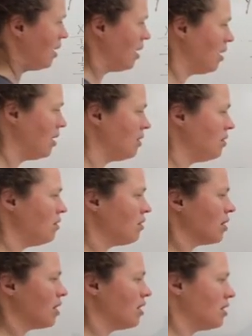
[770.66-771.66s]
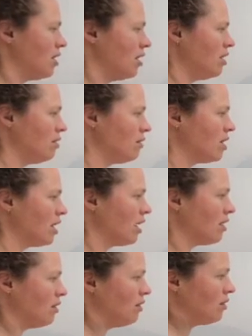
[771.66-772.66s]
And you could continue with
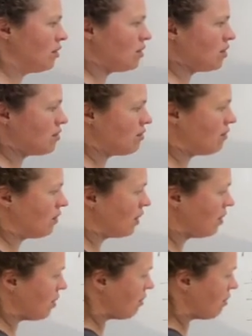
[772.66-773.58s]
that, or you could just follow